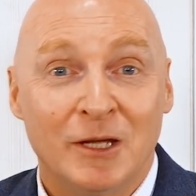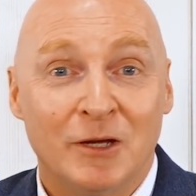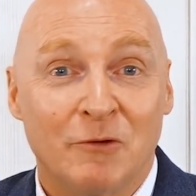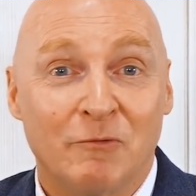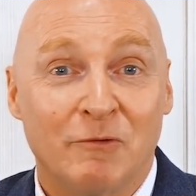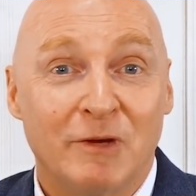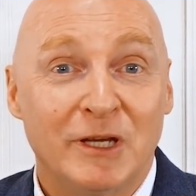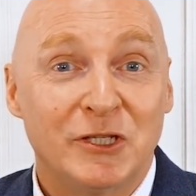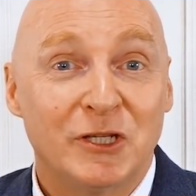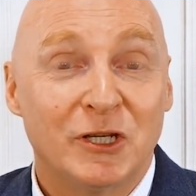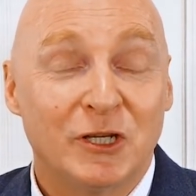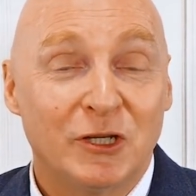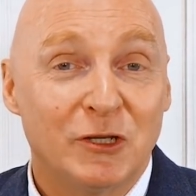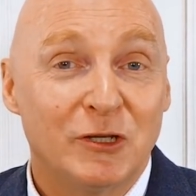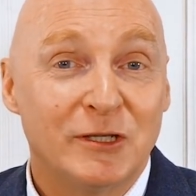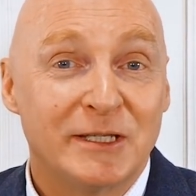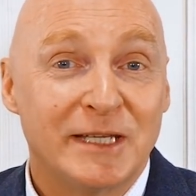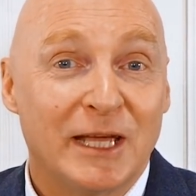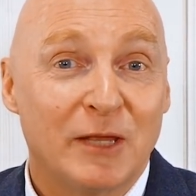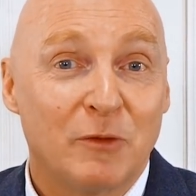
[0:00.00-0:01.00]
Regional
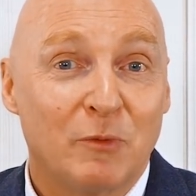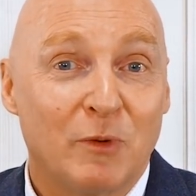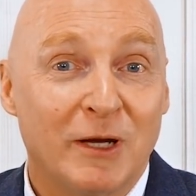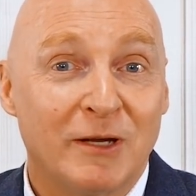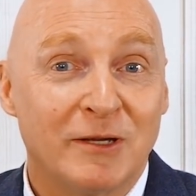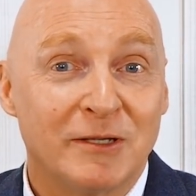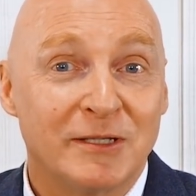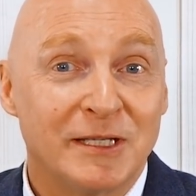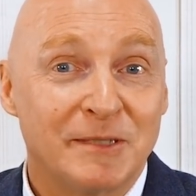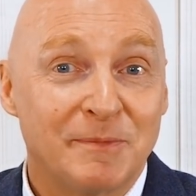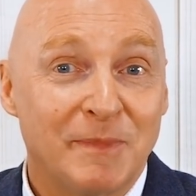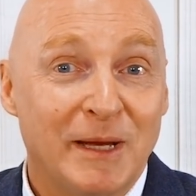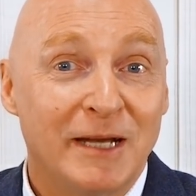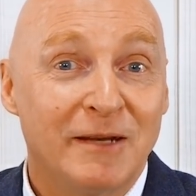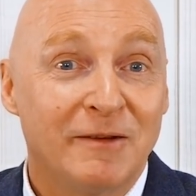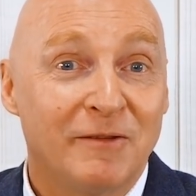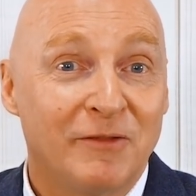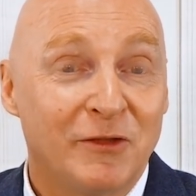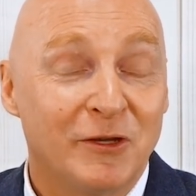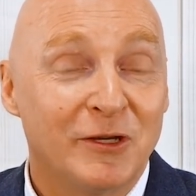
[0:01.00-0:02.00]
New South Wales is
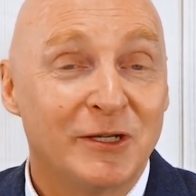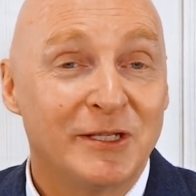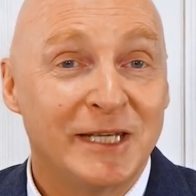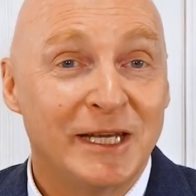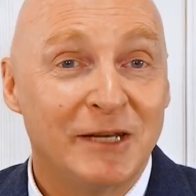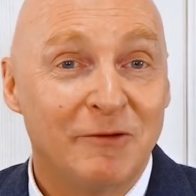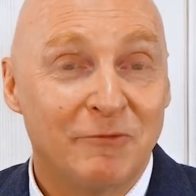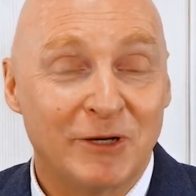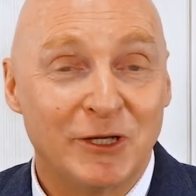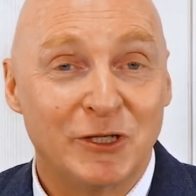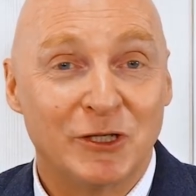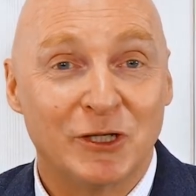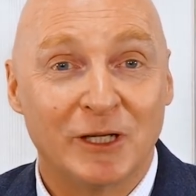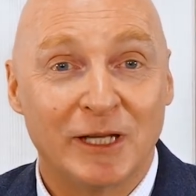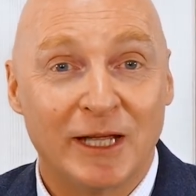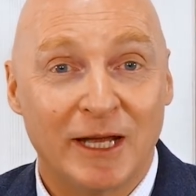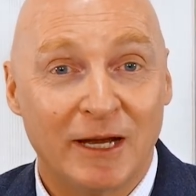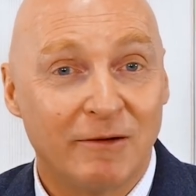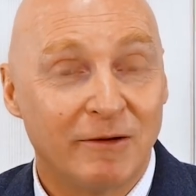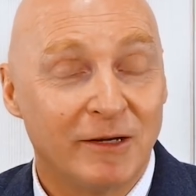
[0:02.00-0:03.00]
made of 13
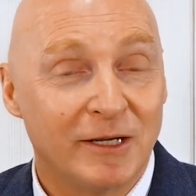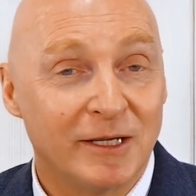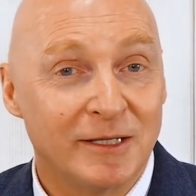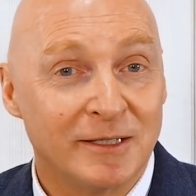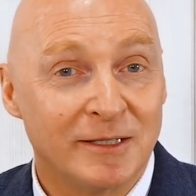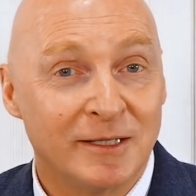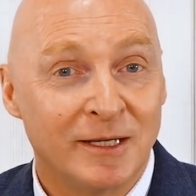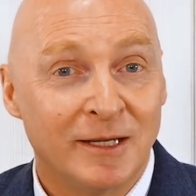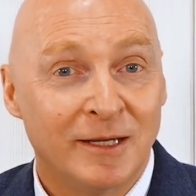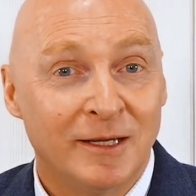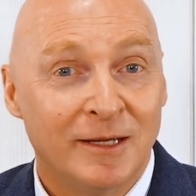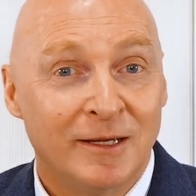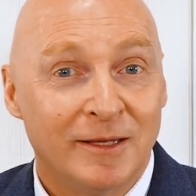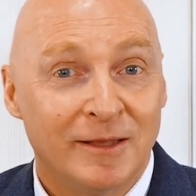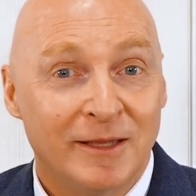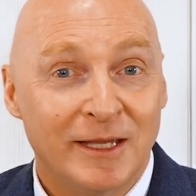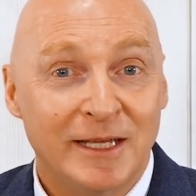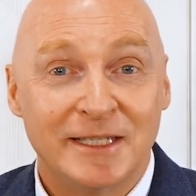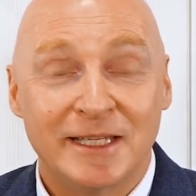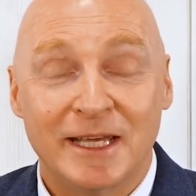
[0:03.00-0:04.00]
regional areas.
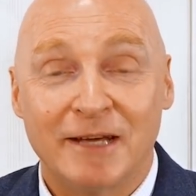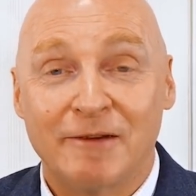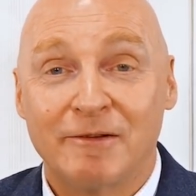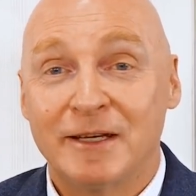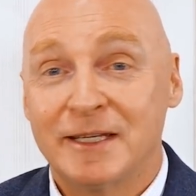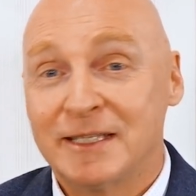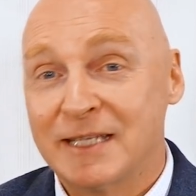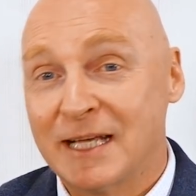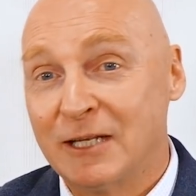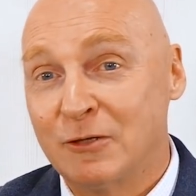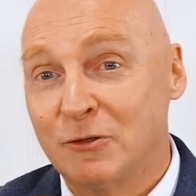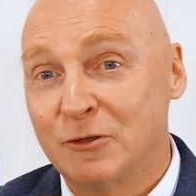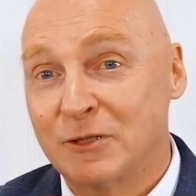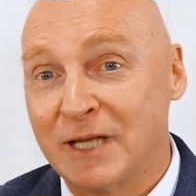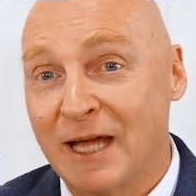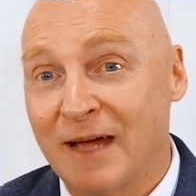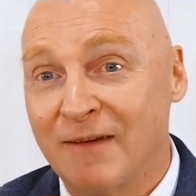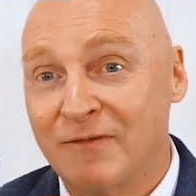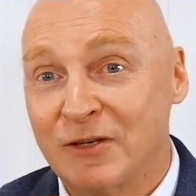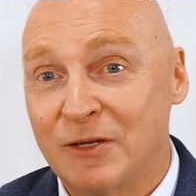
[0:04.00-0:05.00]
These areas are looked
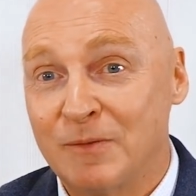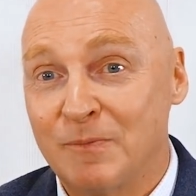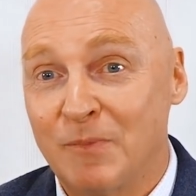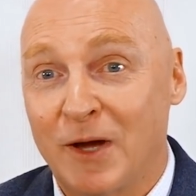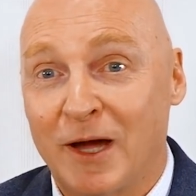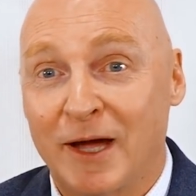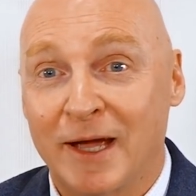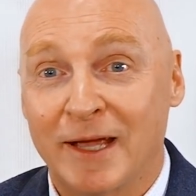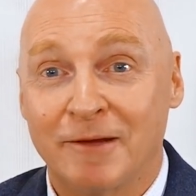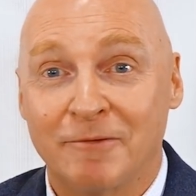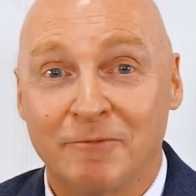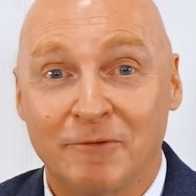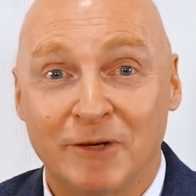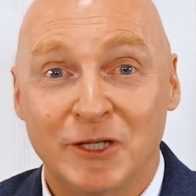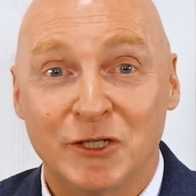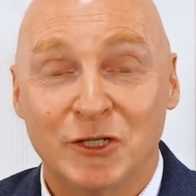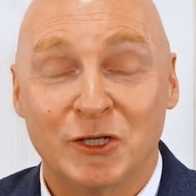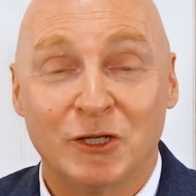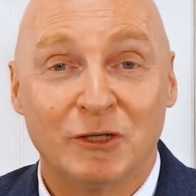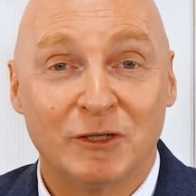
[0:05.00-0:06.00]
after by
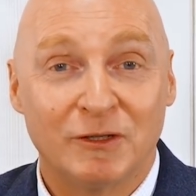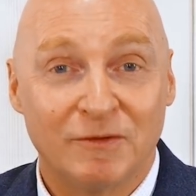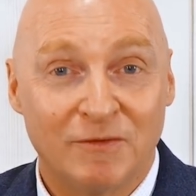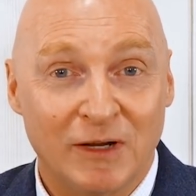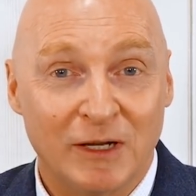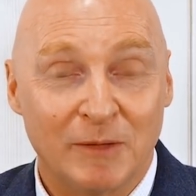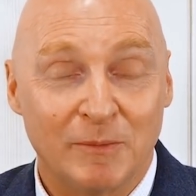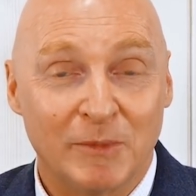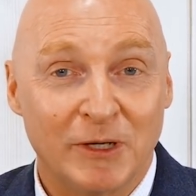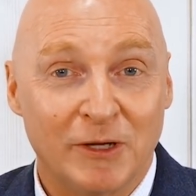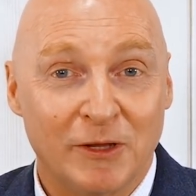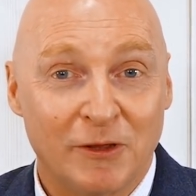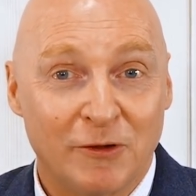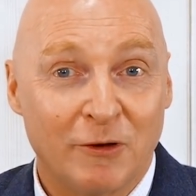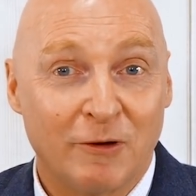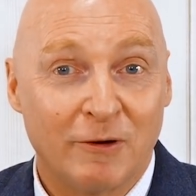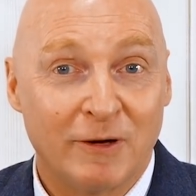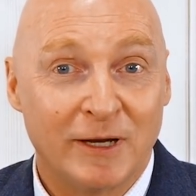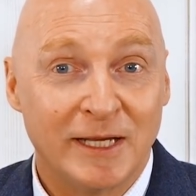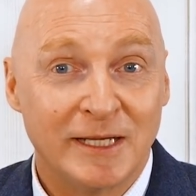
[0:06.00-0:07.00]
Regional Development
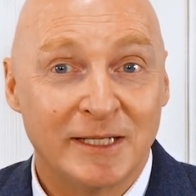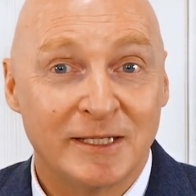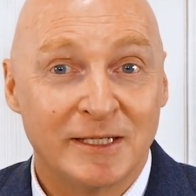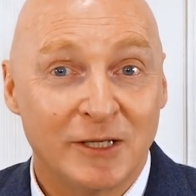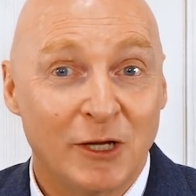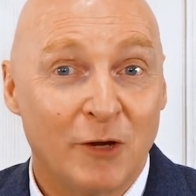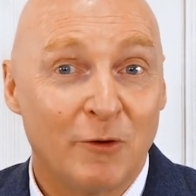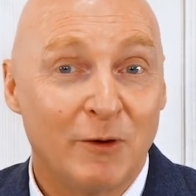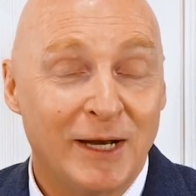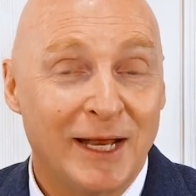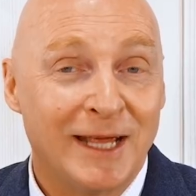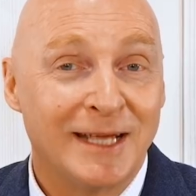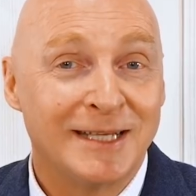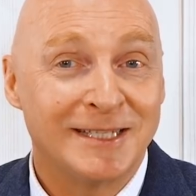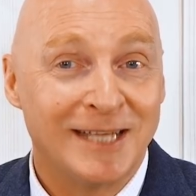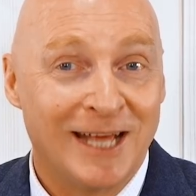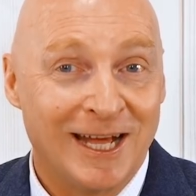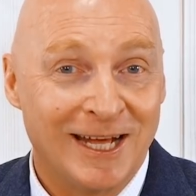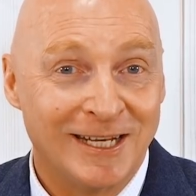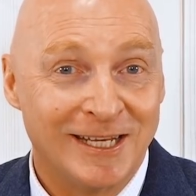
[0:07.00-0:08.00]
Authorities, known
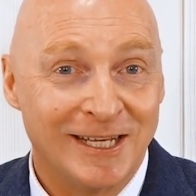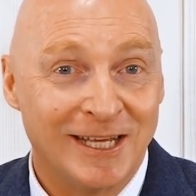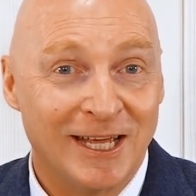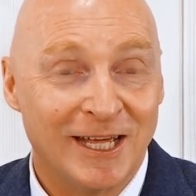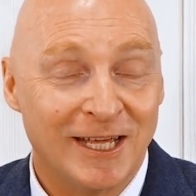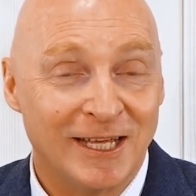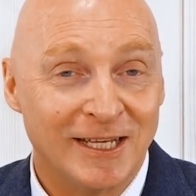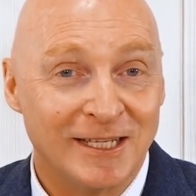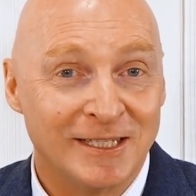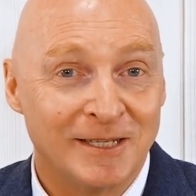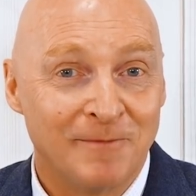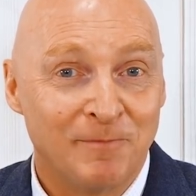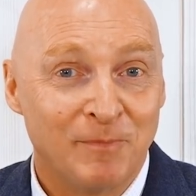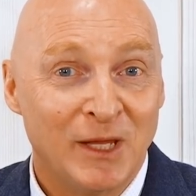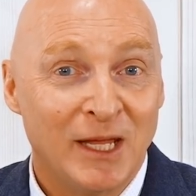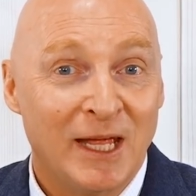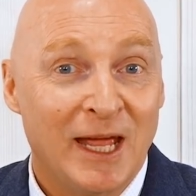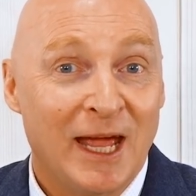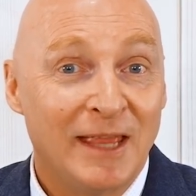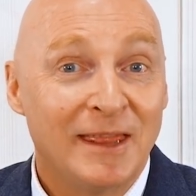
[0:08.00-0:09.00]
as RDAs,
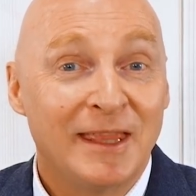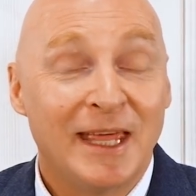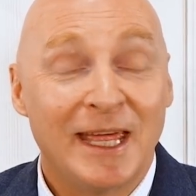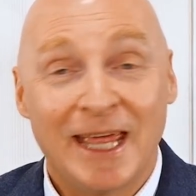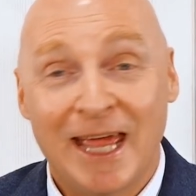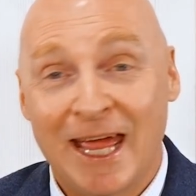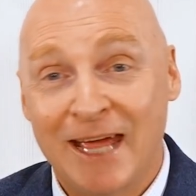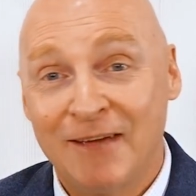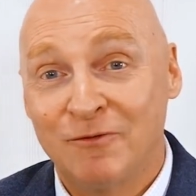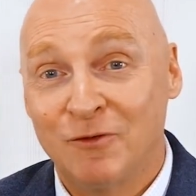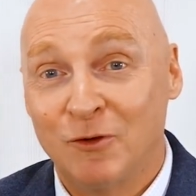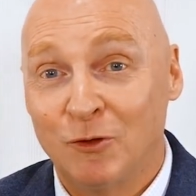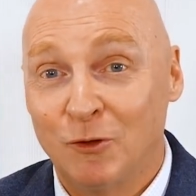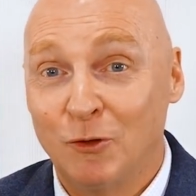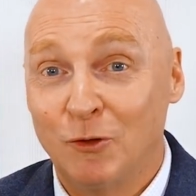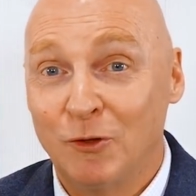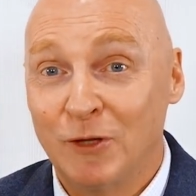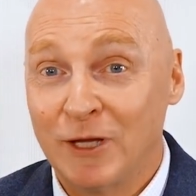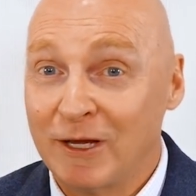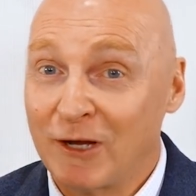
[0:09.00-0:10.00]
and they have
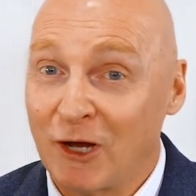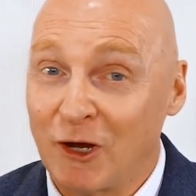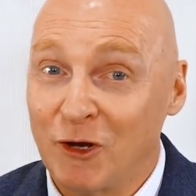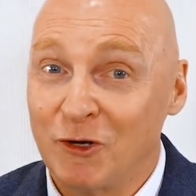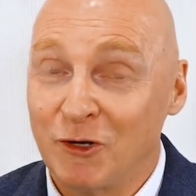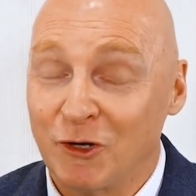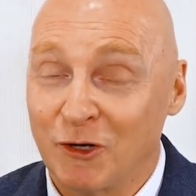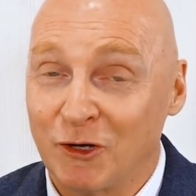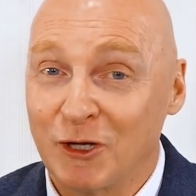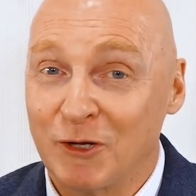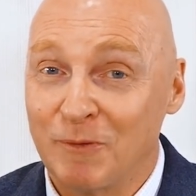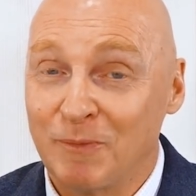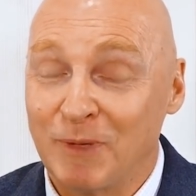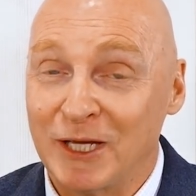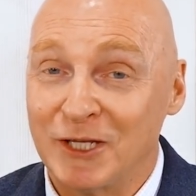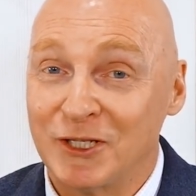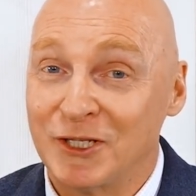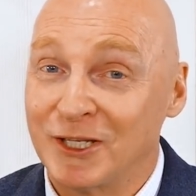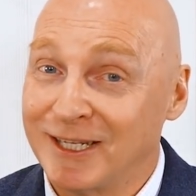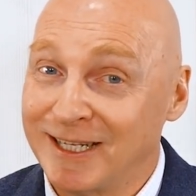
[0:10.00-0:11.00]
all their own
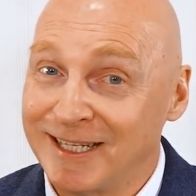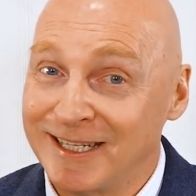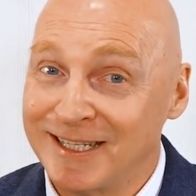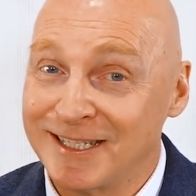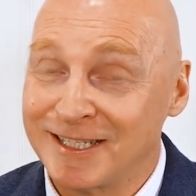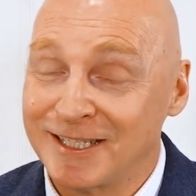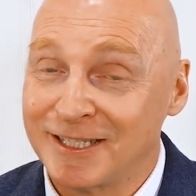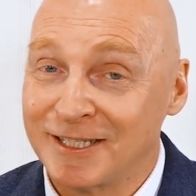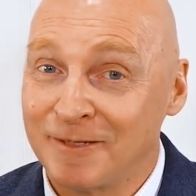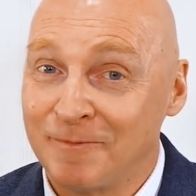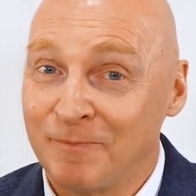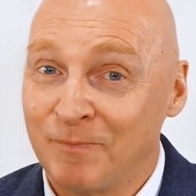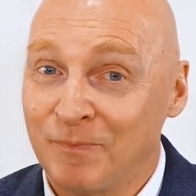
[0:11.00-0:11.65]
occupation lists.